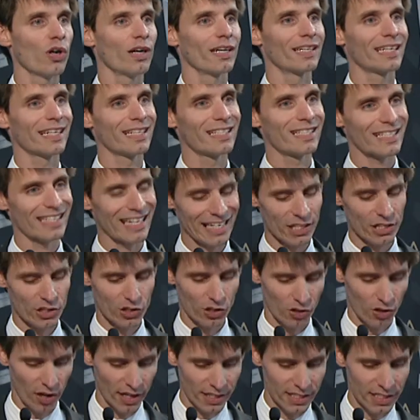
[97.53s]
against each
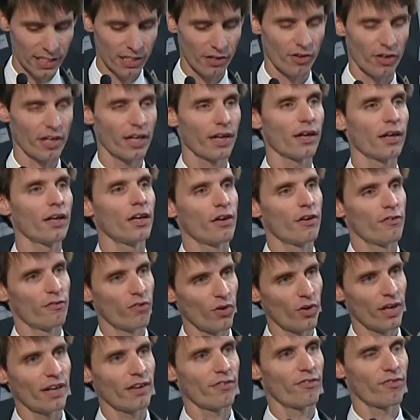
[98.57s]
criteria
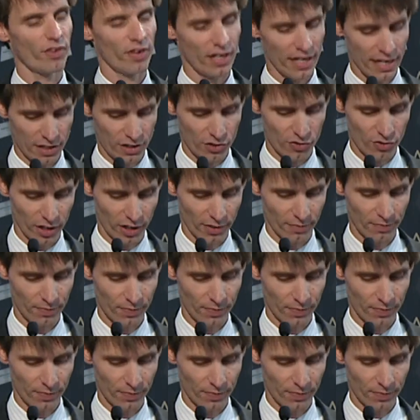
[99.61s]
for every entry.